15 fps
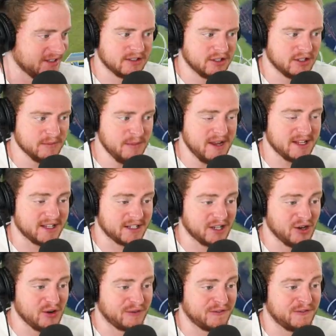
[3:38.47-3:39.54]
you can make it
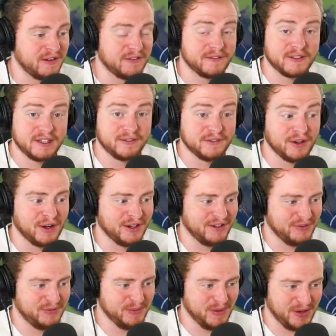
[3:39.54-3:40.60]
go
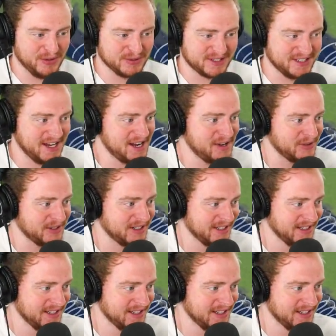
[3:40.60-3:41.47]
55 miles an hour.